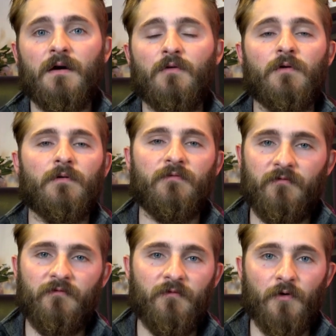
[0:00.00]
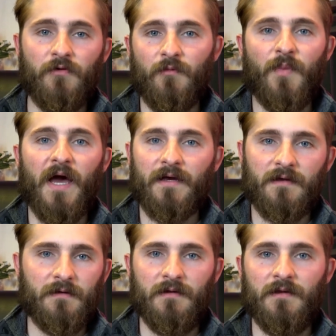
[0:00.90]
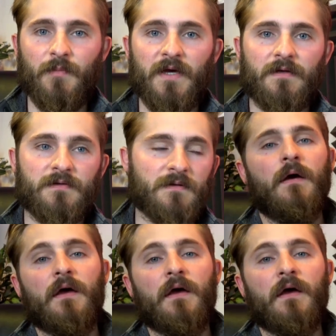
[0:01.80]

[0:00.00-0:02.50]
or farther back in the mix.